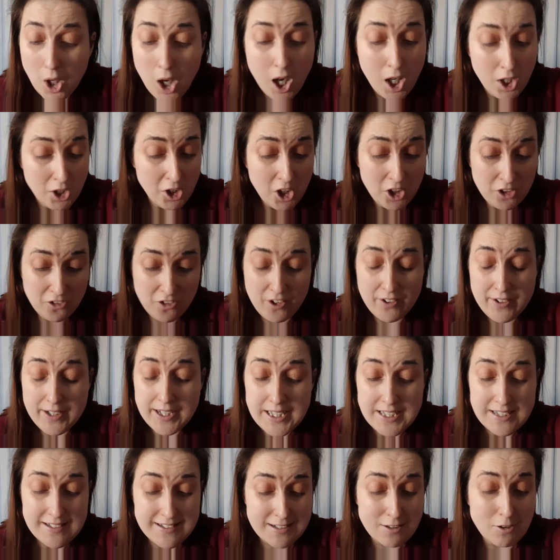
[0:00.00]
a lot of
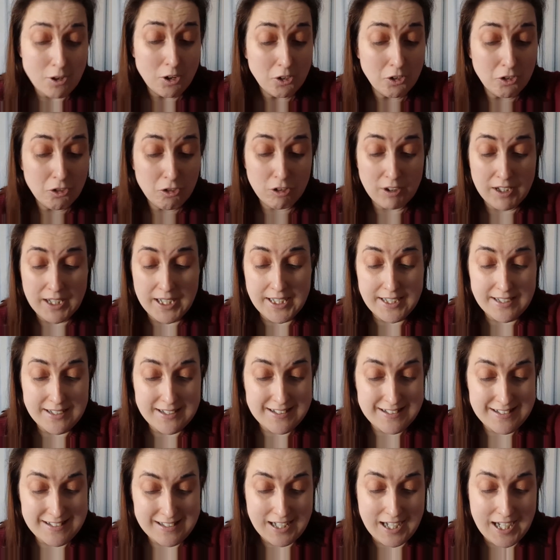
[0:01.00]
these
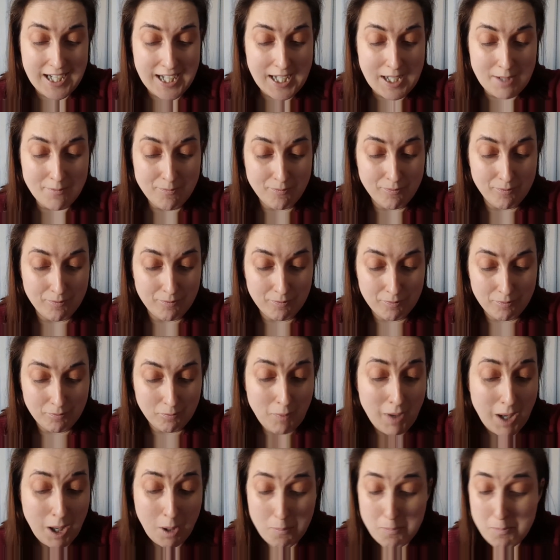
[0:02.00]
countries, um,
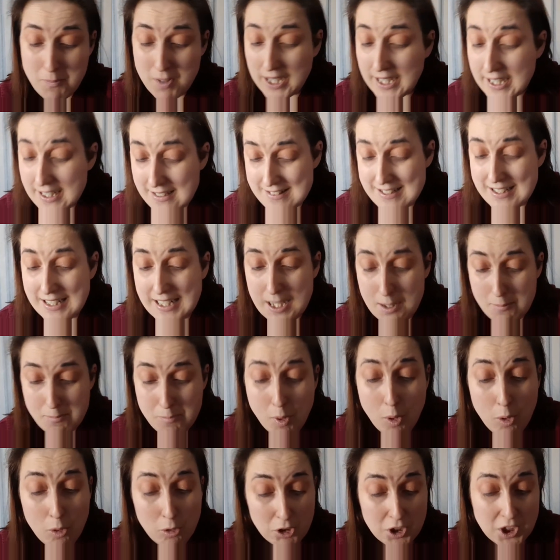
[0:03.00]
well, Italy and
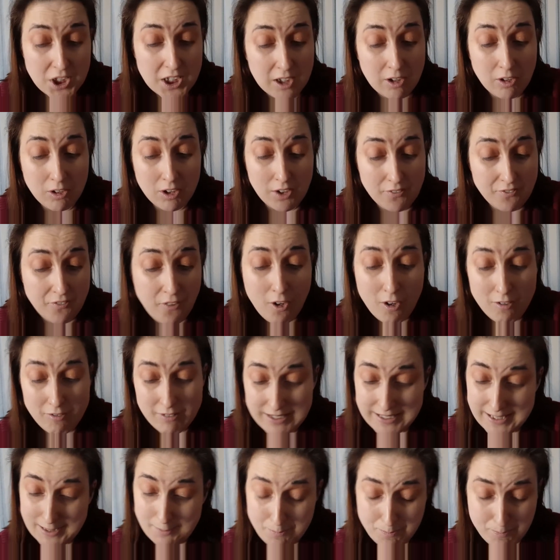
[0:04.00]
Portugal I've
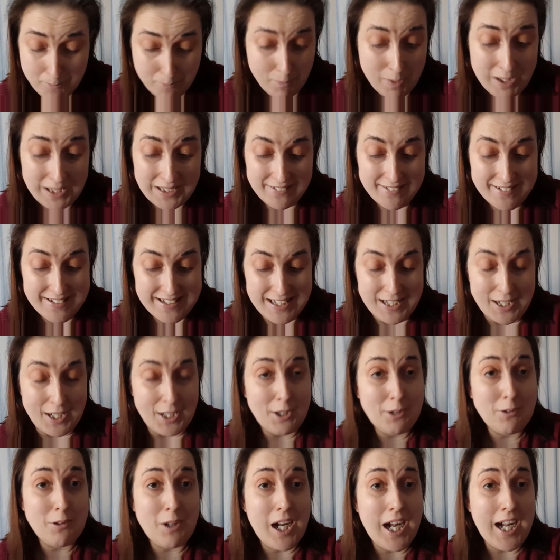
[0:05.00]
already been
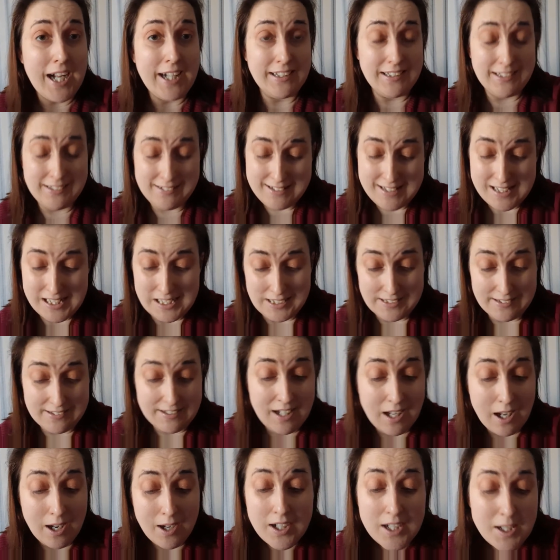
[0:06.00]
to, and uh,
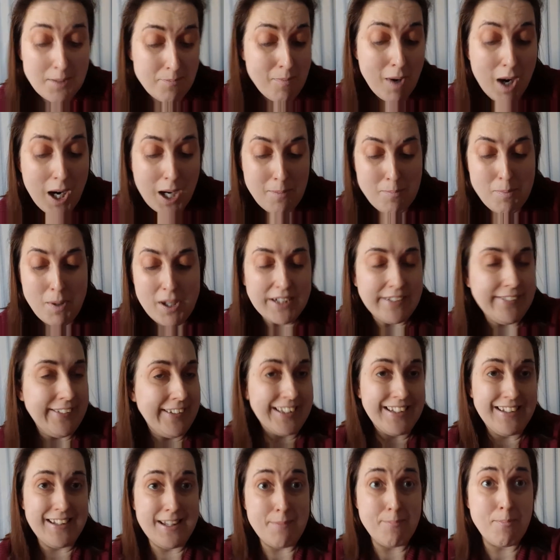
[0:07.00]
in my
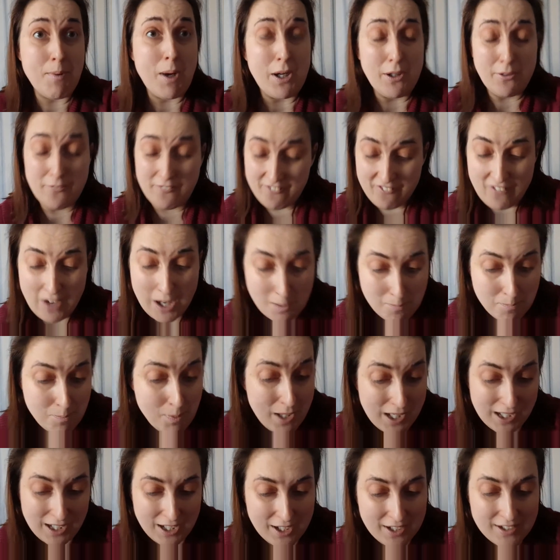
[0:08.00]
opinion they're both
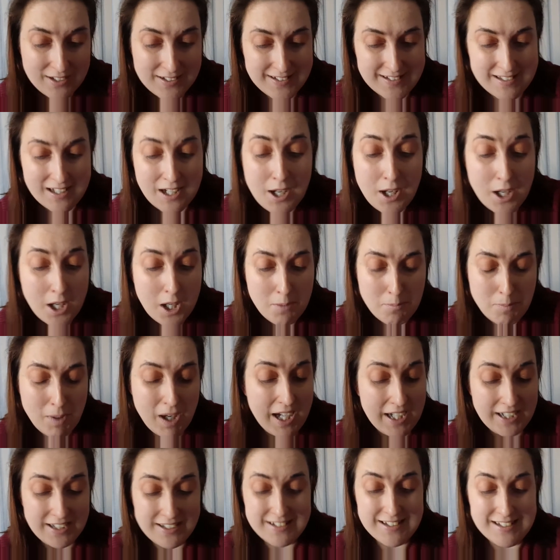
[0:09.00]
fabulous
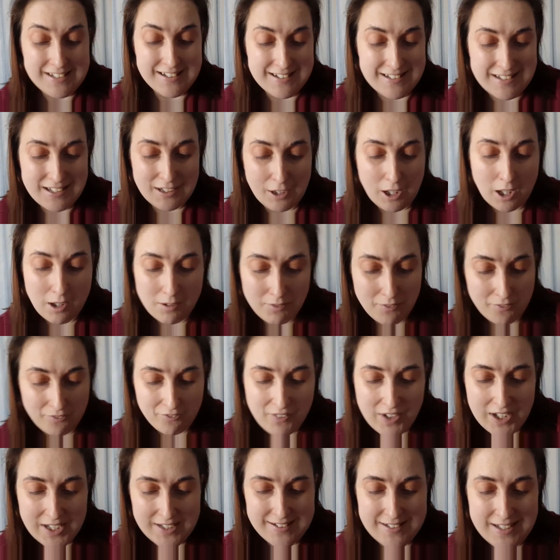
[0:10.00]
places to go and
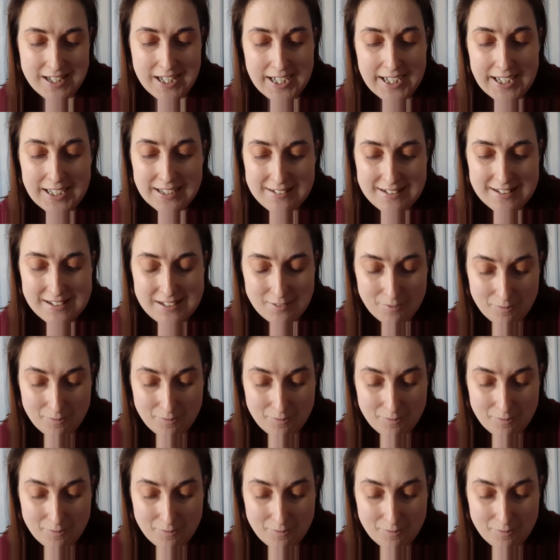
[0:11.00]
visit.